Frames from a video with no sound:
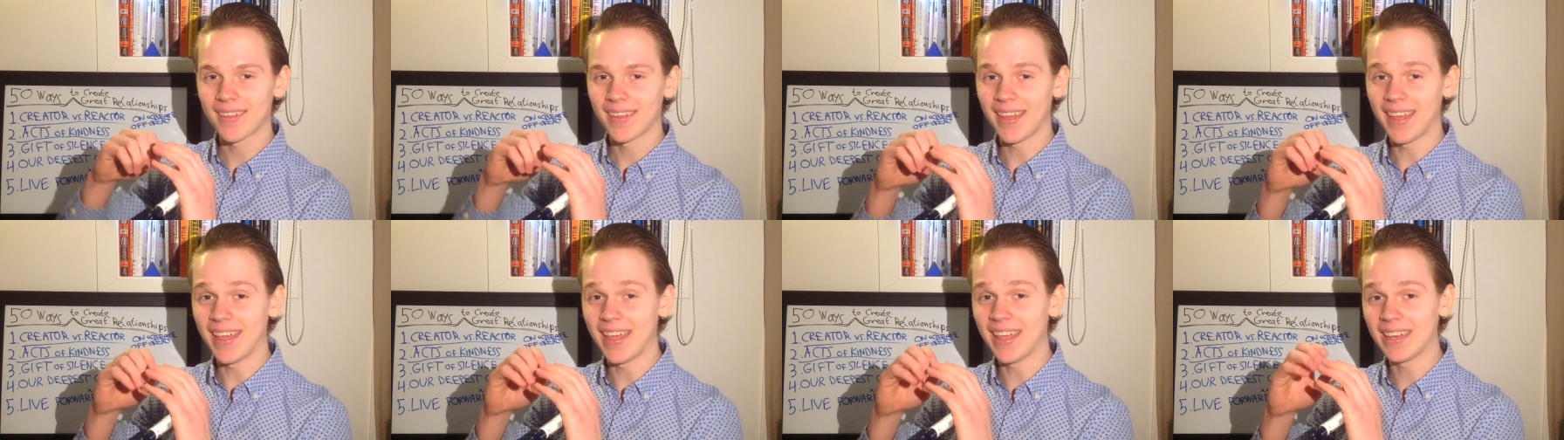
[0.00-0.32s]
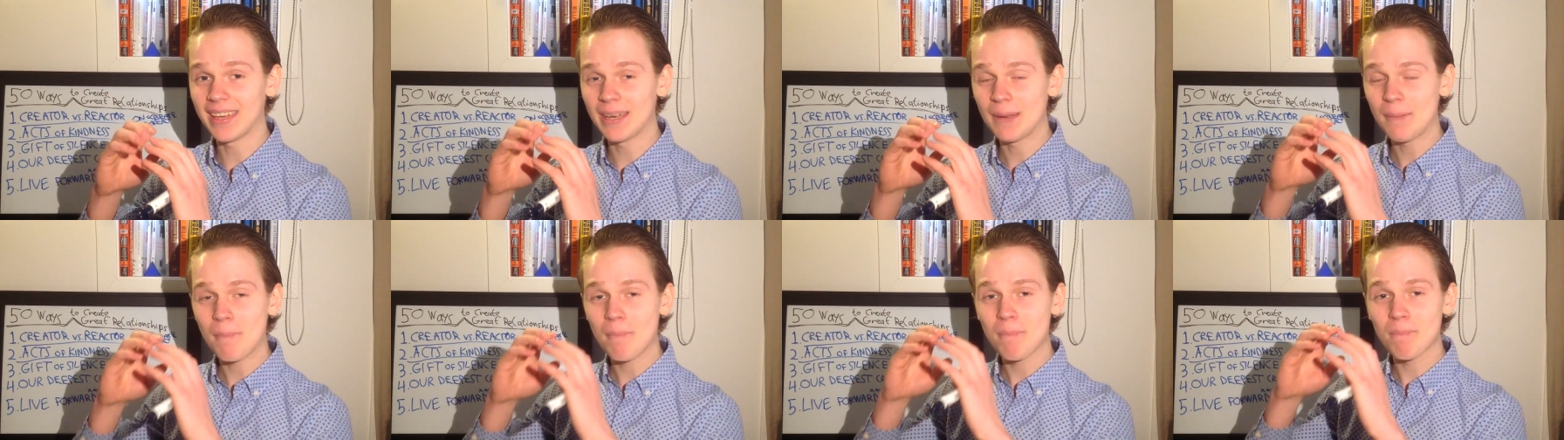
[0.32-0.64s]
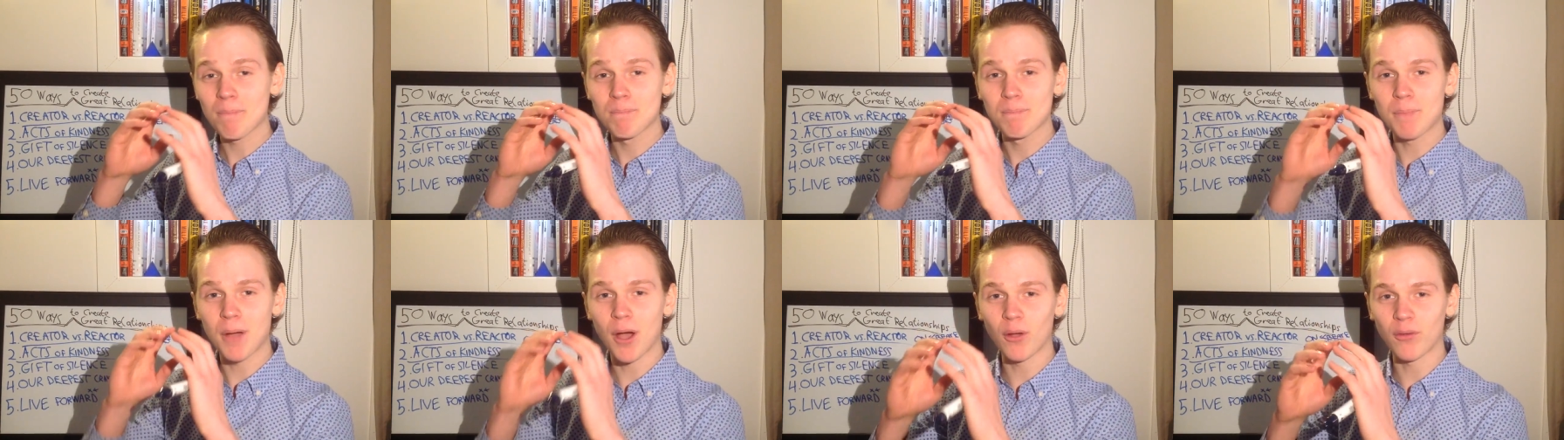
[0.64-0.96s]
in
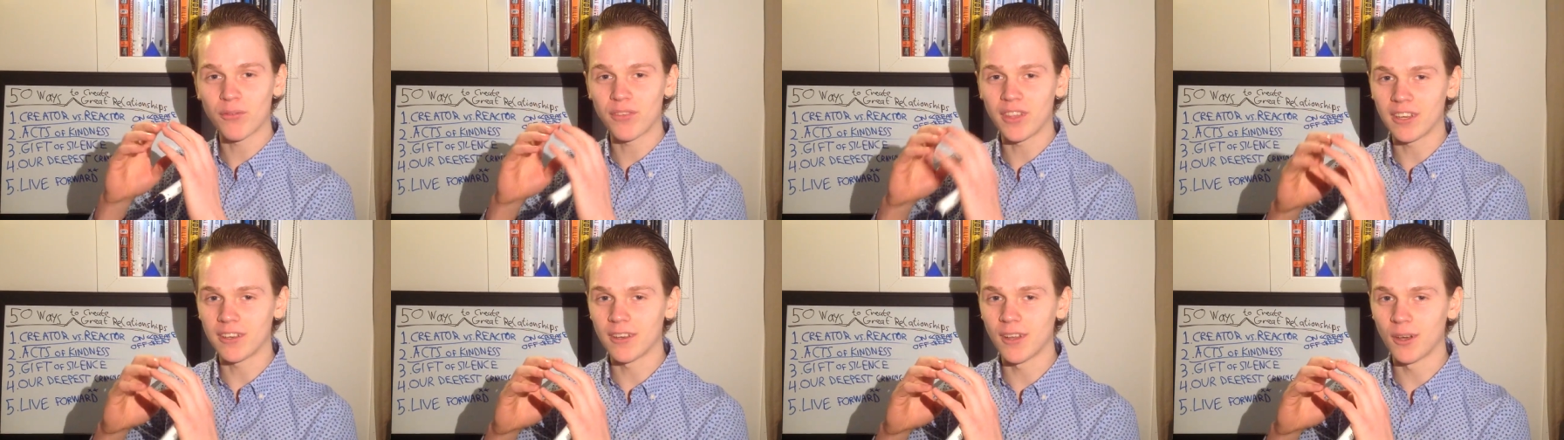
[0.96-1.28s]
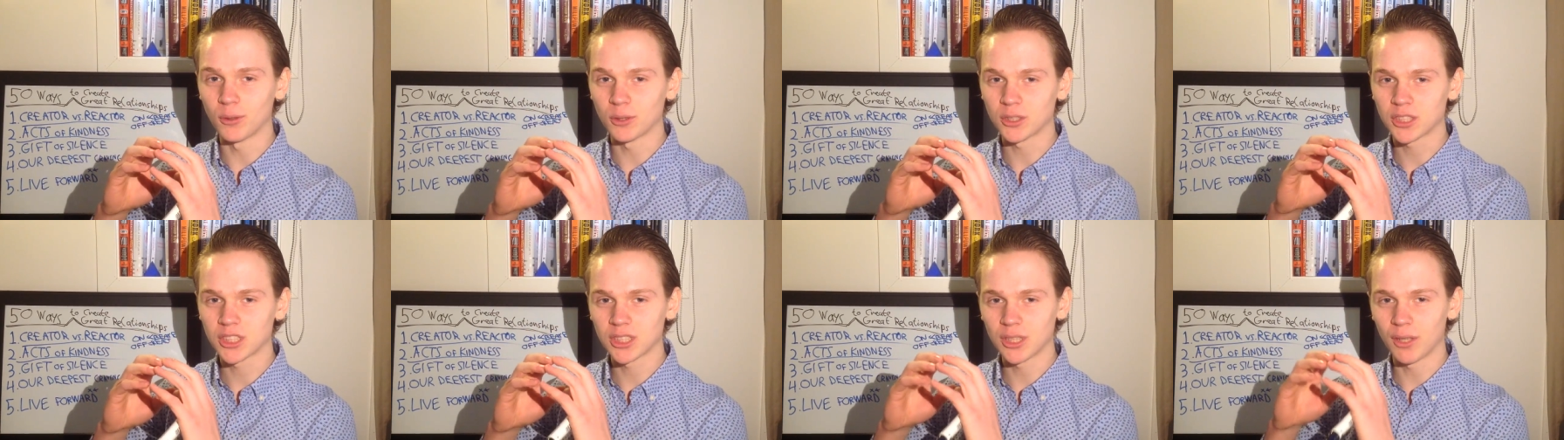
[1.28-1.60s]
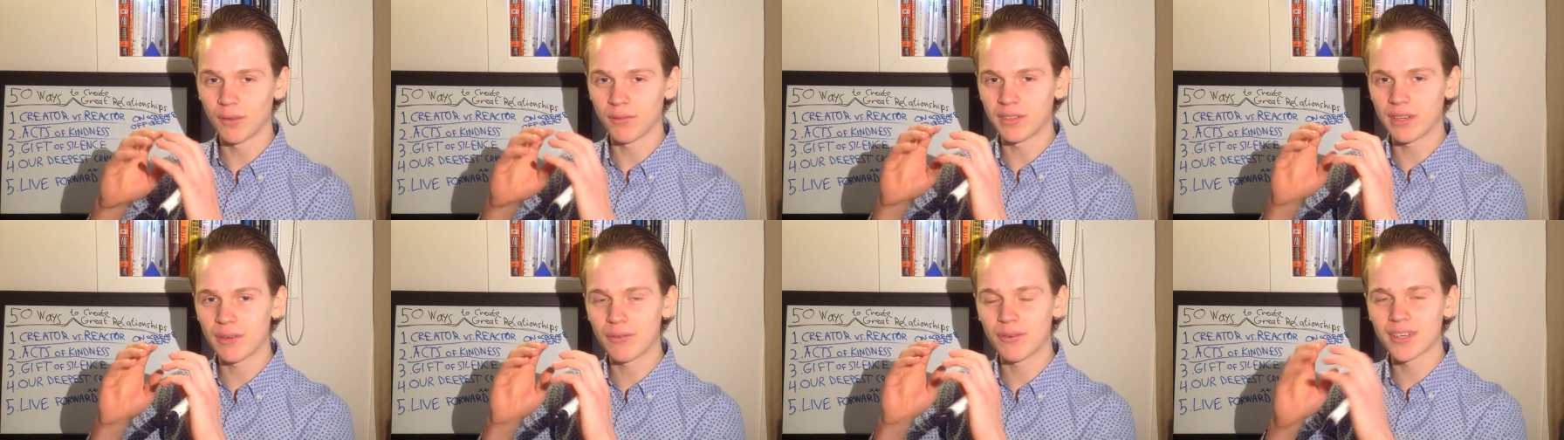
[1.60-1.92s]
post-it notes
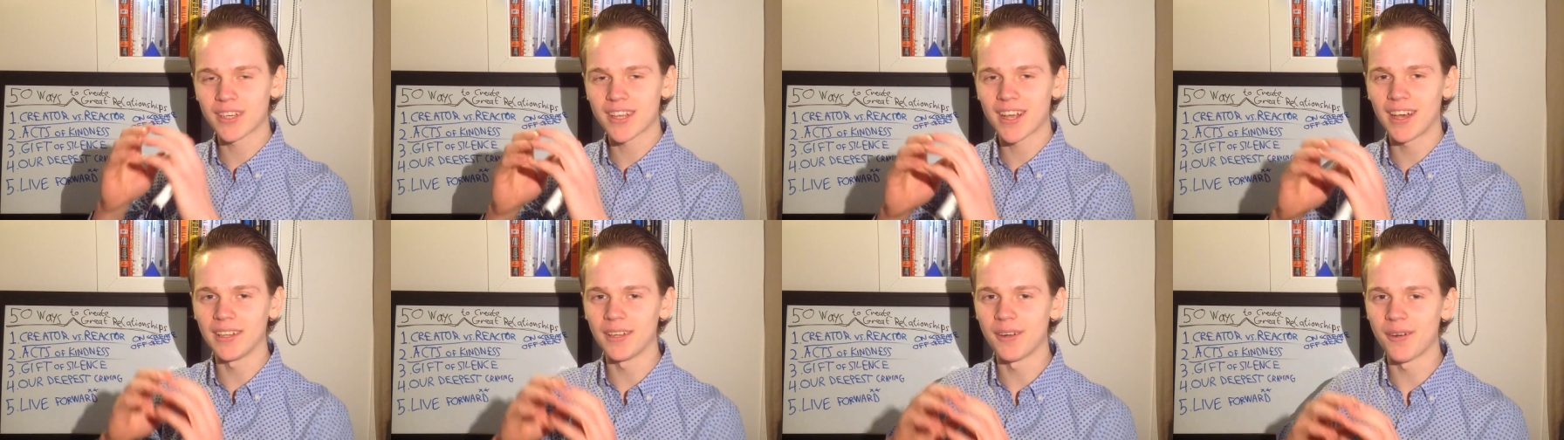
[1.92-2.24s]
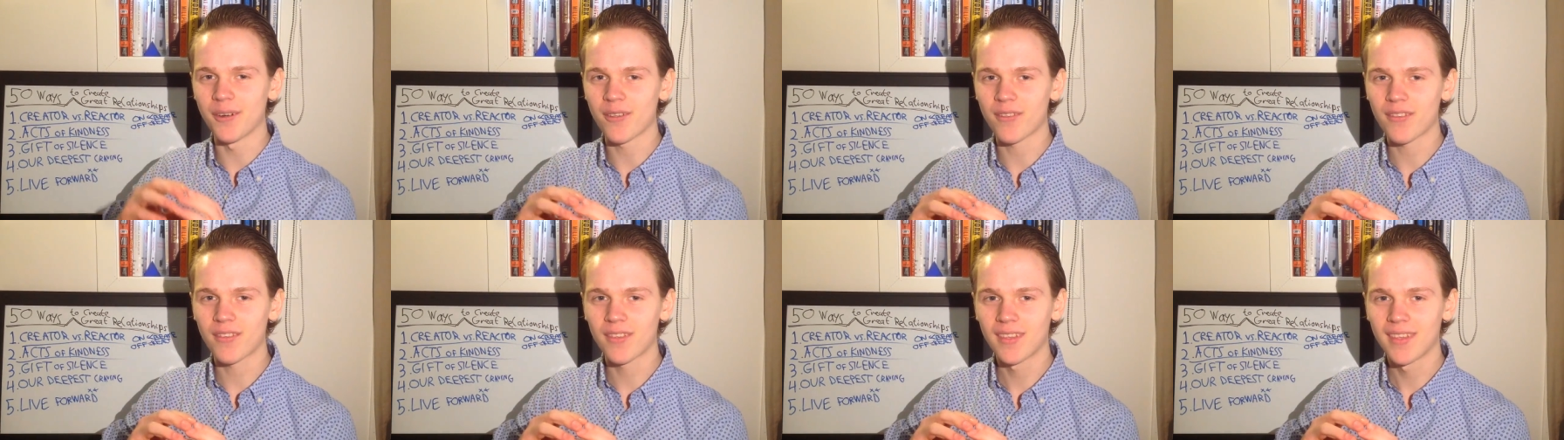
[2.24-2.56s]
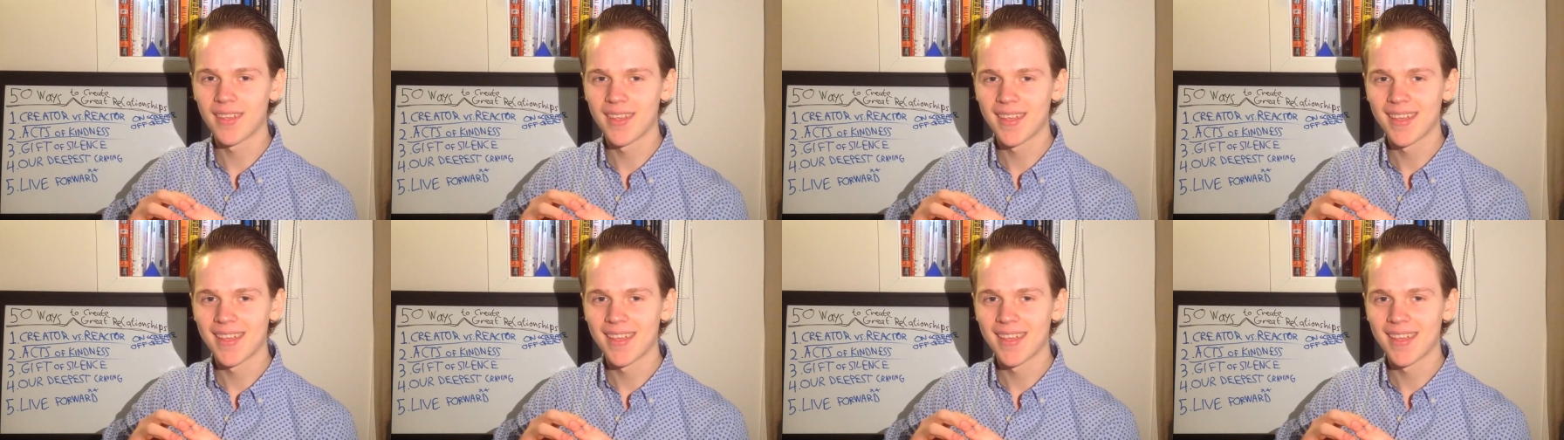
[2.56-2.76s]
of different colors,